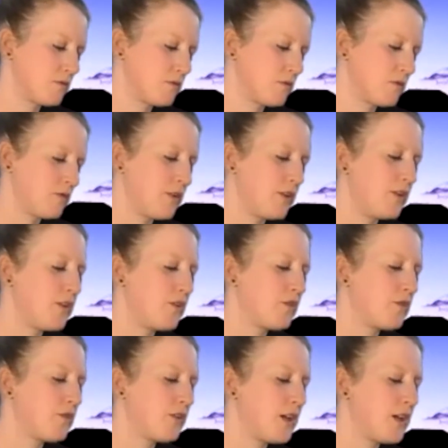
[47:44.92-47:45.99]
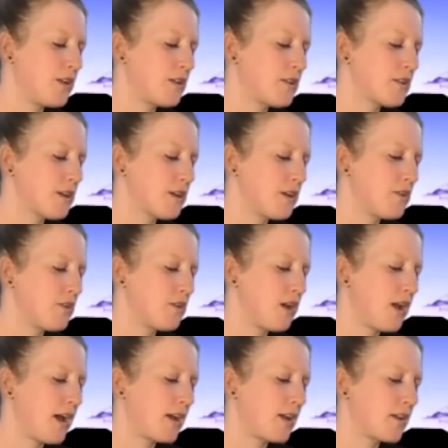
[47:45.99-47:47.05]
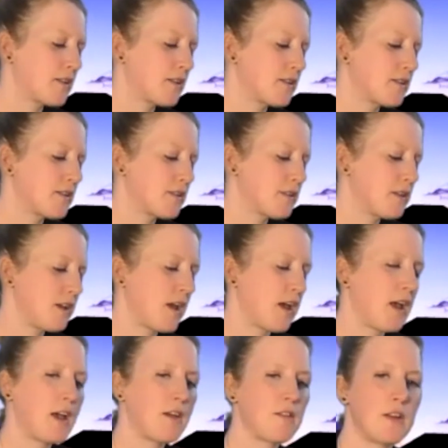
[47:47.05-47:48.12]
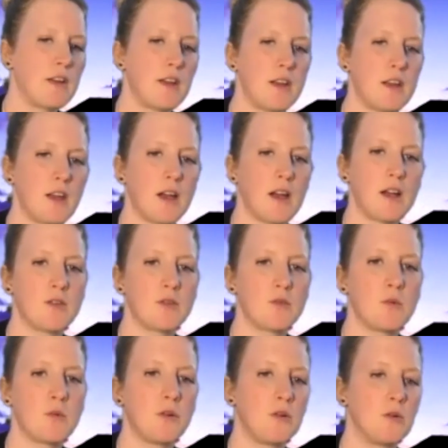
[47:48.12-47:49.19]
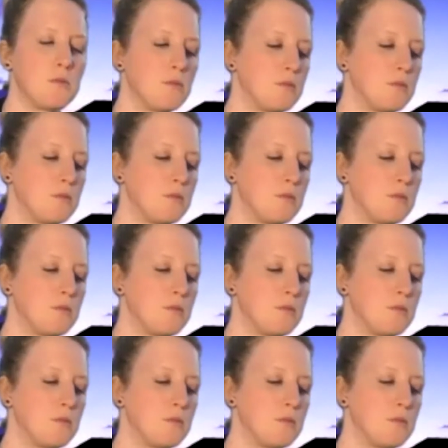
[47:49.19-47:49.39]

Feel your feet and your legs get heavy and warm.